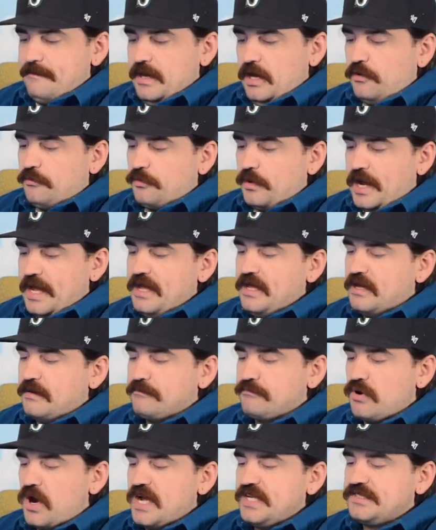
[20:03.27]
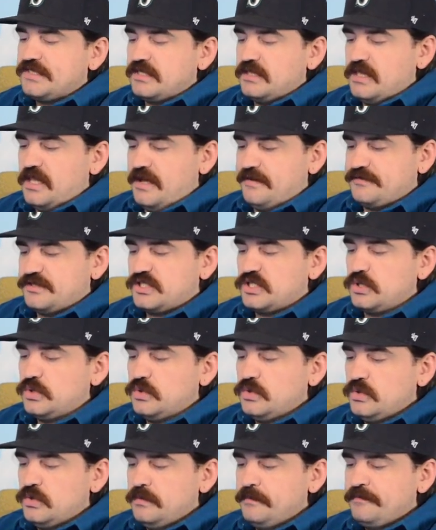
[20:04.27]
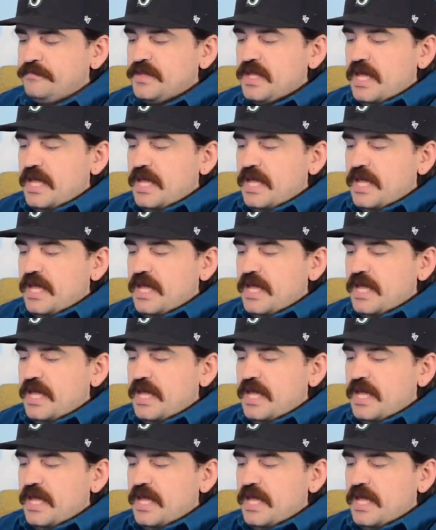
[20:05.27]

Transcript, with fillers: bell rang and Bryson left school,